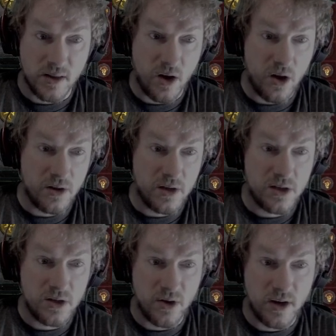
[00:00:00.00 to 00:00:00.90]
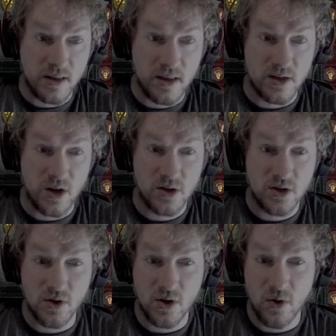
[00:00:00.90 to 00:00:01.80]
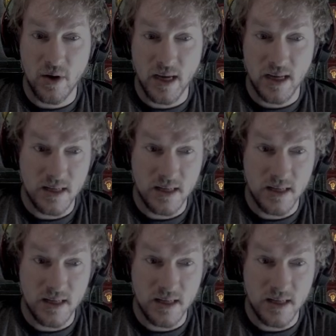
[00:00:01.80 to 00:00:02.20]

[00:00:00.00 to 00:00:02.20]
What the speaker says: All this strength is also going in